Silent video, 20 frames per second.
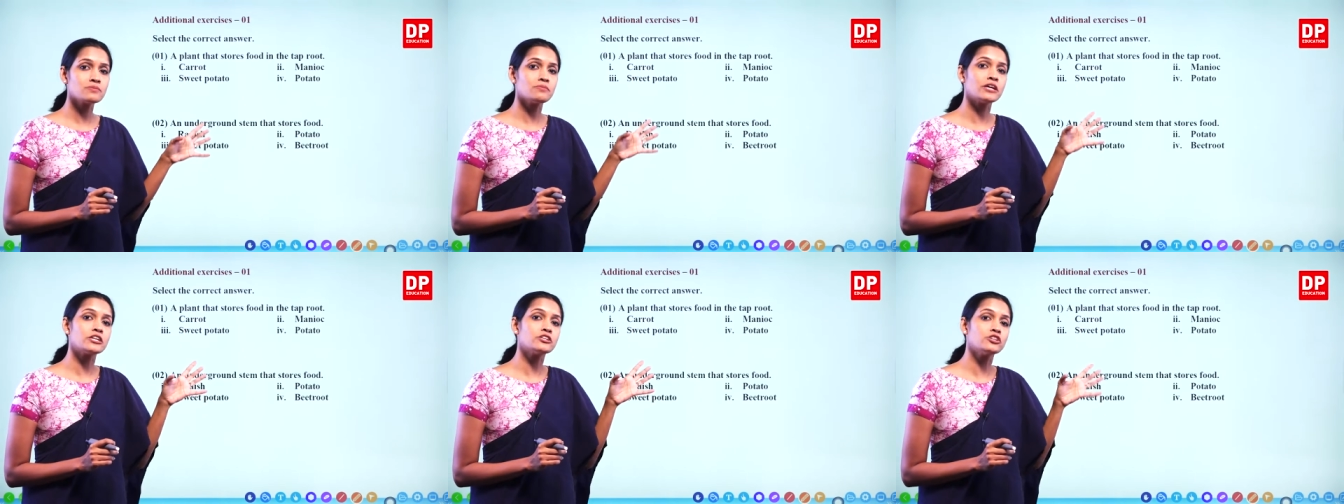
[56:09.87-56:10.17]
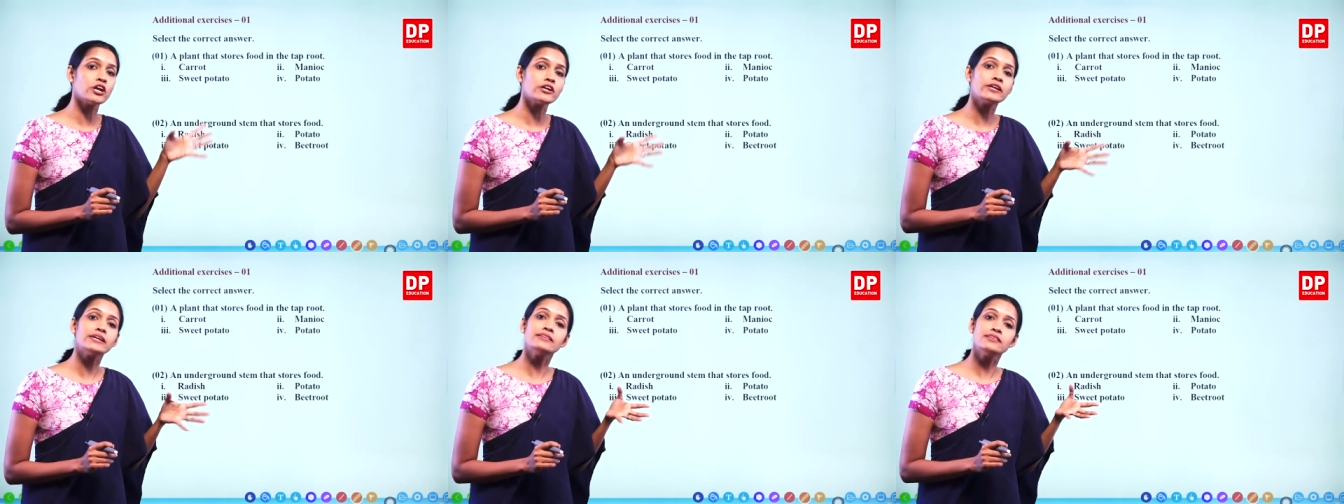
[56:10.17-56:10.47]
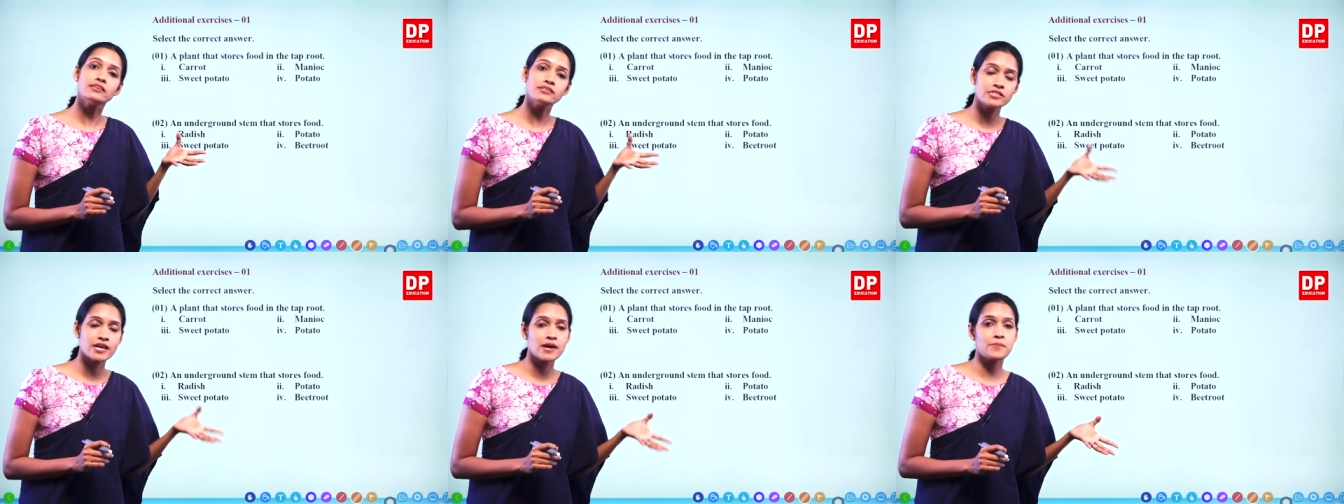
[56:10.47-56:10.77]
but not in
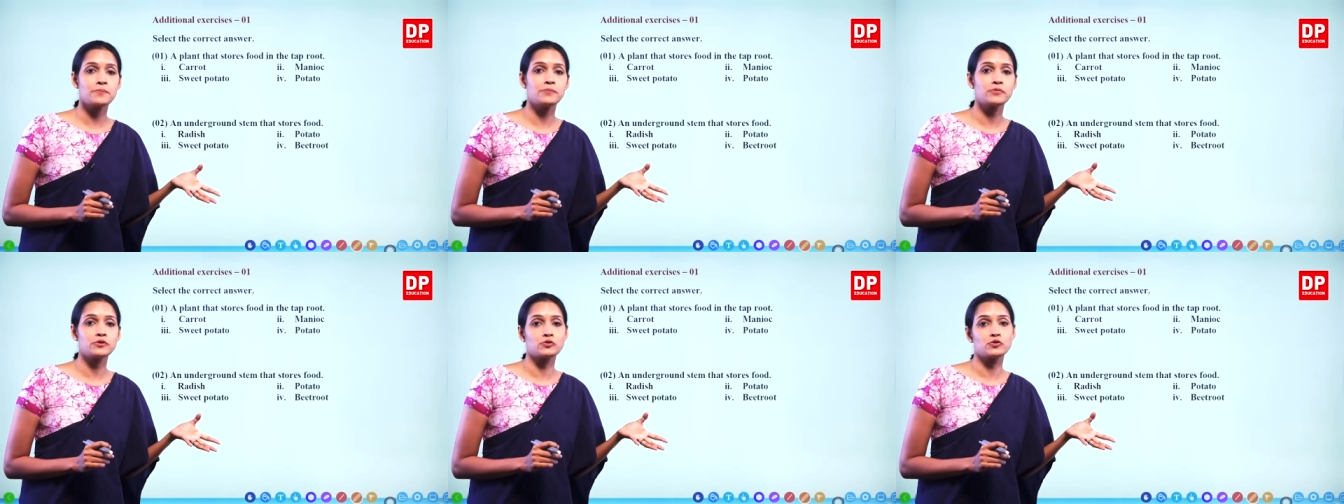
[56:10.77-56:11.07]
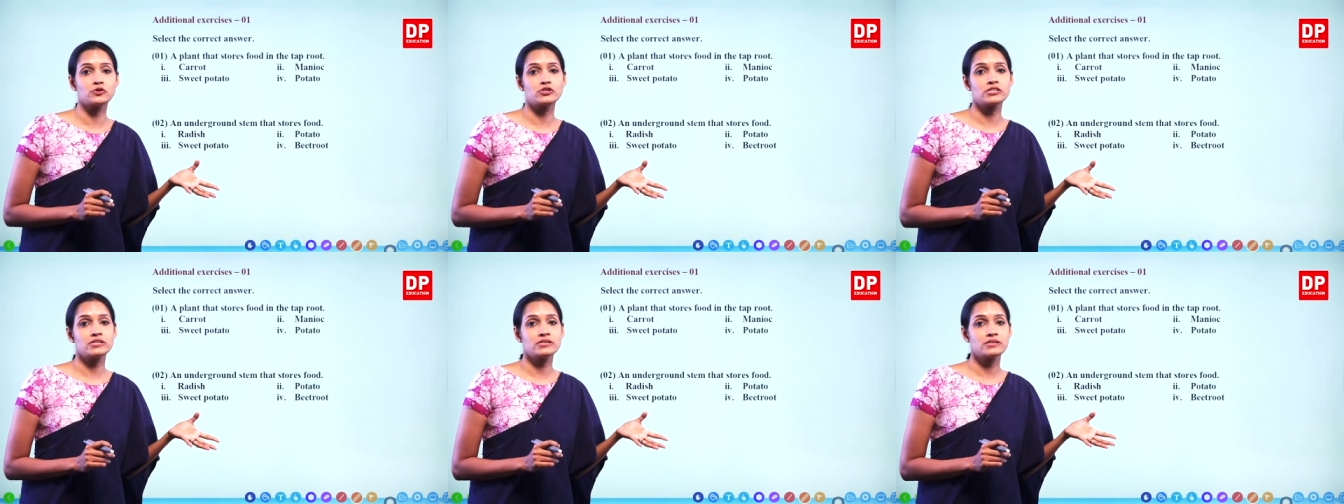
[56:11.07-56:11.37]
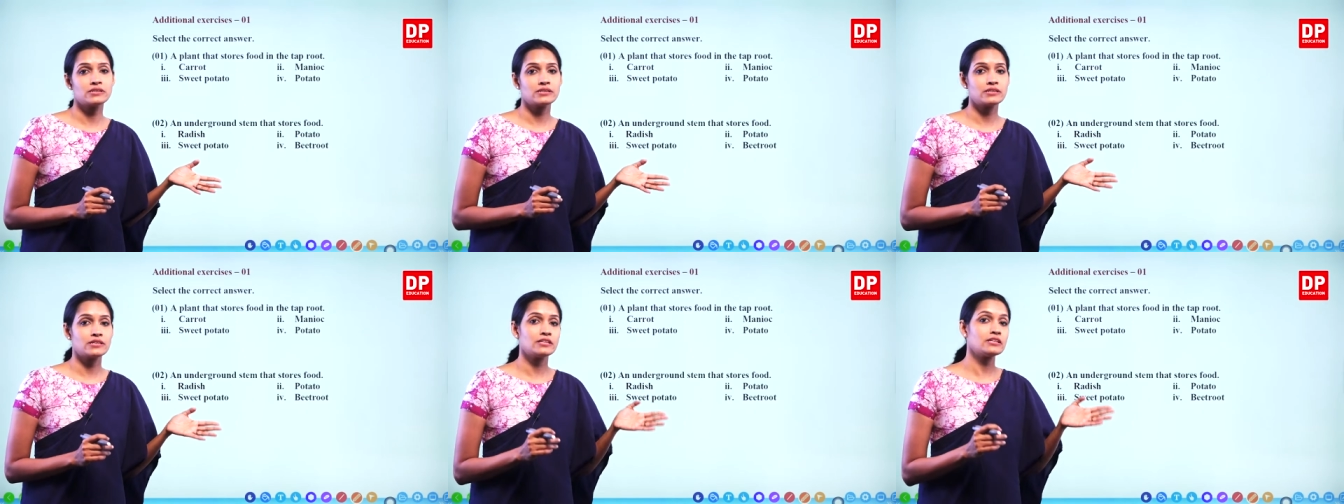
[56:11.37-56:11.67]
the taproot,
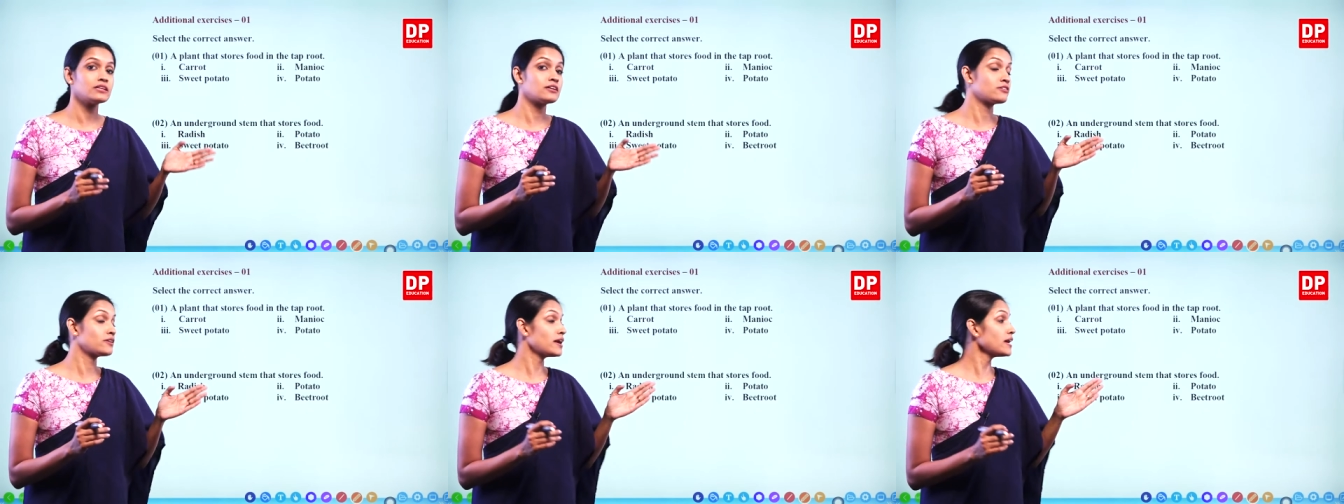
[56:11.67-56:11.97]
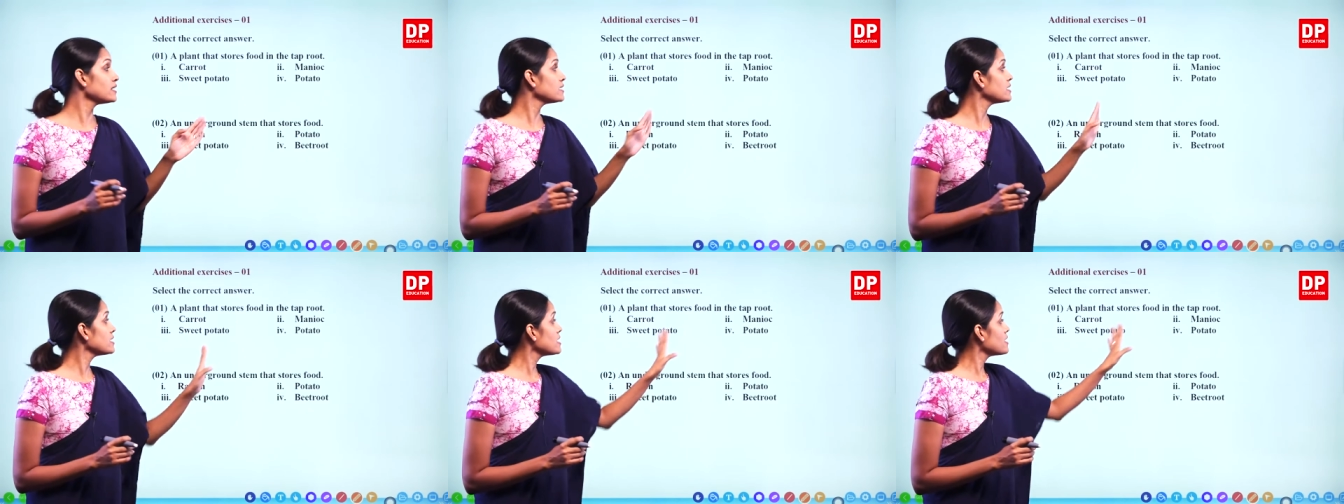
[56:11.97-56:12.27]
right?